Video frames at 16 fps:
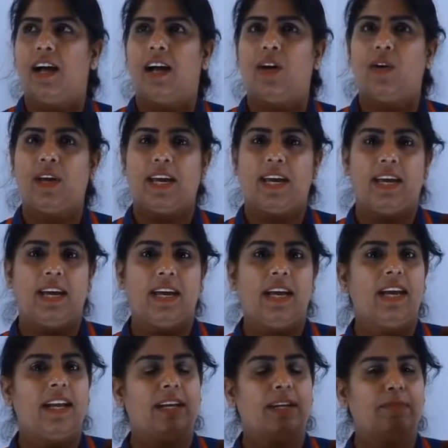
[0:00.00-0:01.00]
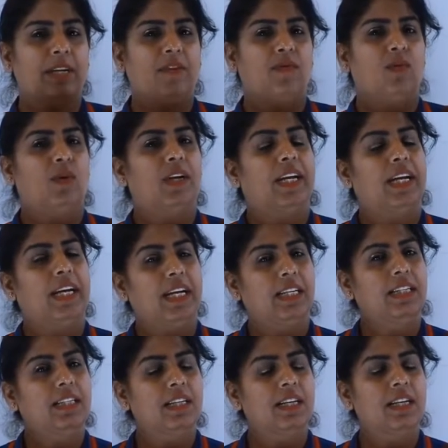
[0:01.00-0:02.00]
Okay, let me give you a
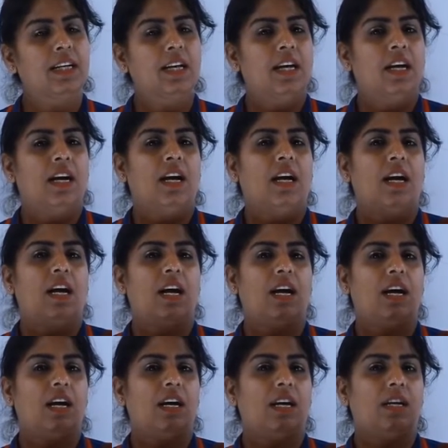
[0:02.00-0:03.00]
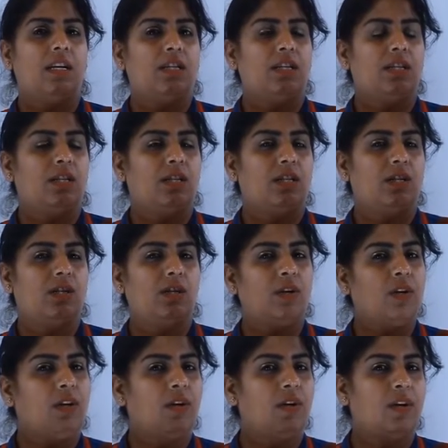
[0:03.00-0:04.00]
hint. Do
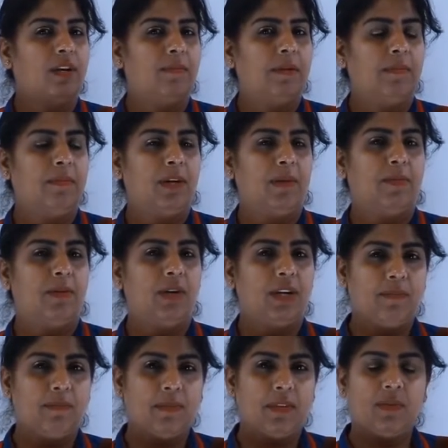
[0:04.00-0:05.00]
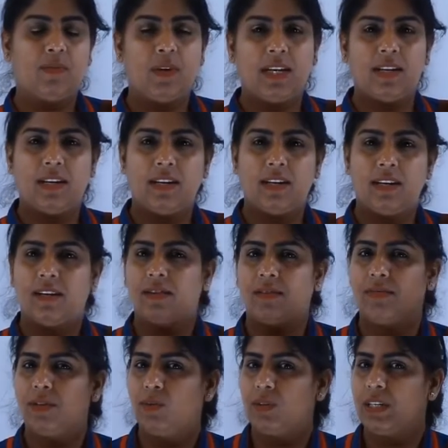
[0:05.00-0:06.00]
you remember a poem that we did a
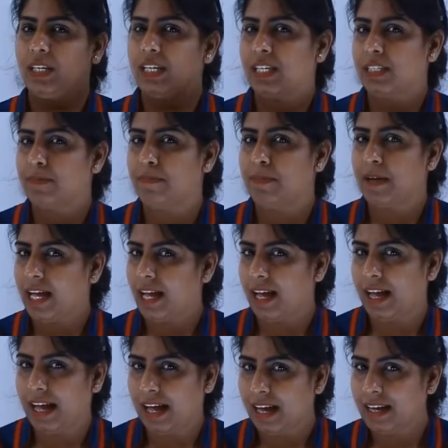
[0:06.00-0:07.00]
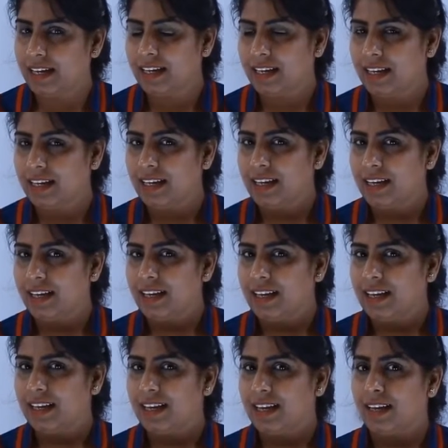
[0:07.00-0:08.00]
few days back?
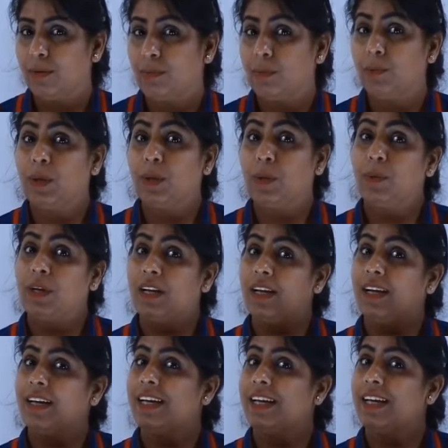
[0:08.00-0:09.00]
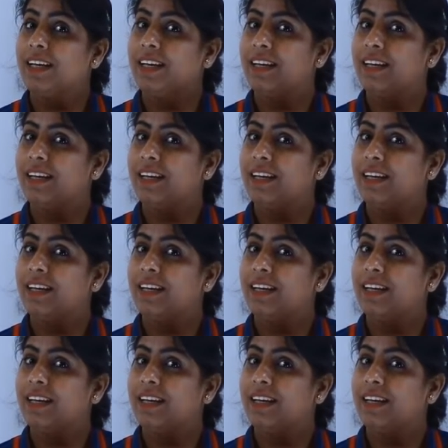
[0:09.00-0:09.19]
We were learning